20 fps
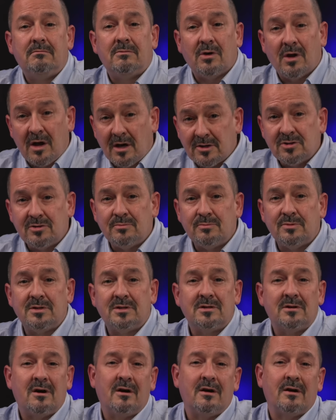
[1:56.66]

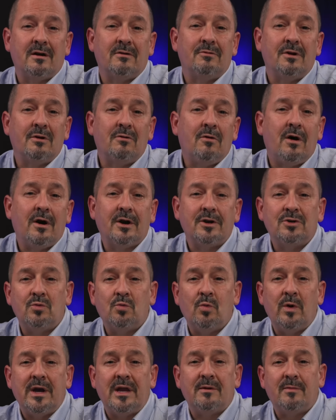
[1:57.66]
customers are required to
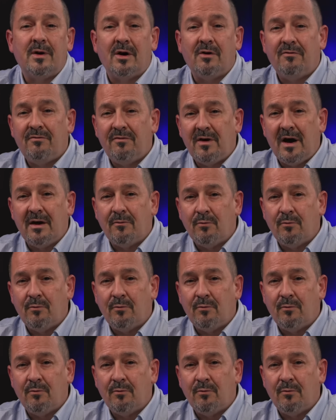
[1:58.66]
wait about five